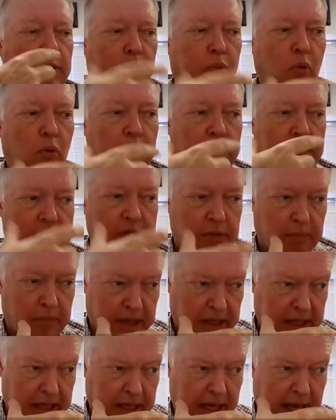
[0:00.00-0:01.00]
important to
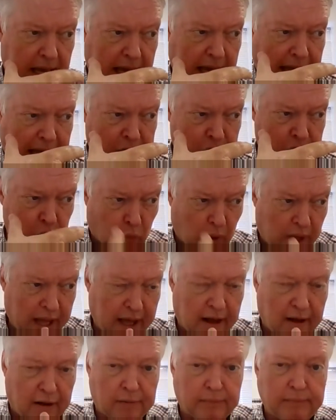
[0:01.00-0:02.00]
me as
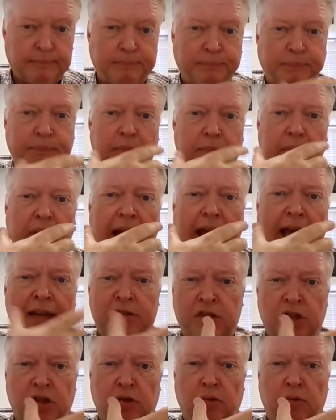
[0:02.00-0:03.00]
well
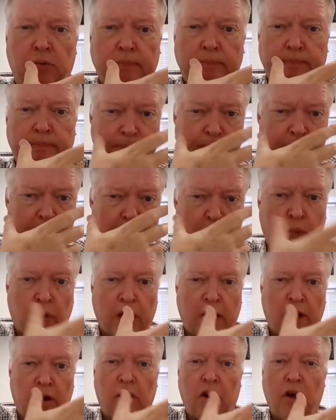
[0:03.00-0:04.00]
as to a
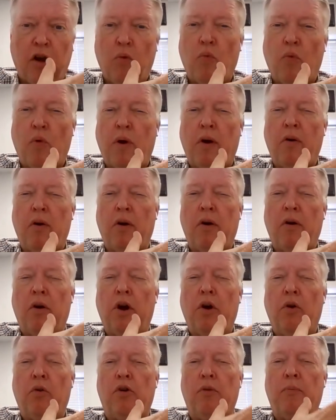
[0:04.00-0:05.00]
regular homeowner.
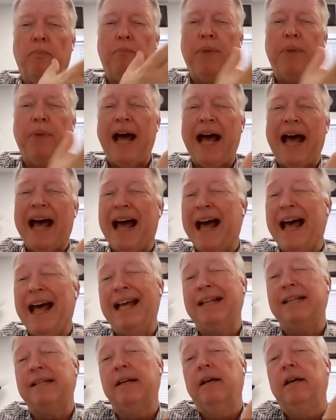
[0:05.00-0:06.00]

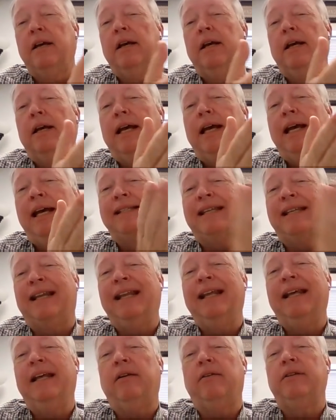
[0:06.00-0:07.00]
but it's a
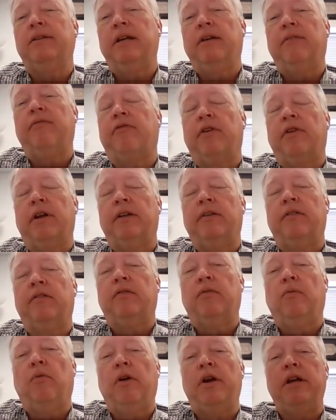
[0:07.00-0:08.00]
little different.
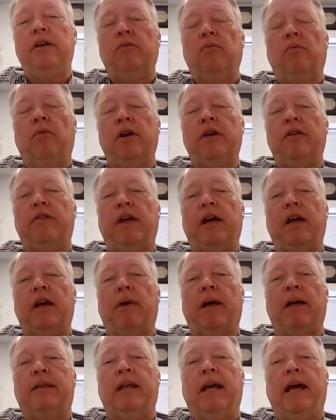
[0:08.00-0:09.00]
What do you what do you think
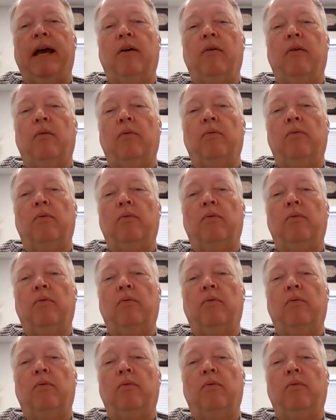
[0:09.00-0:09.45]
about that?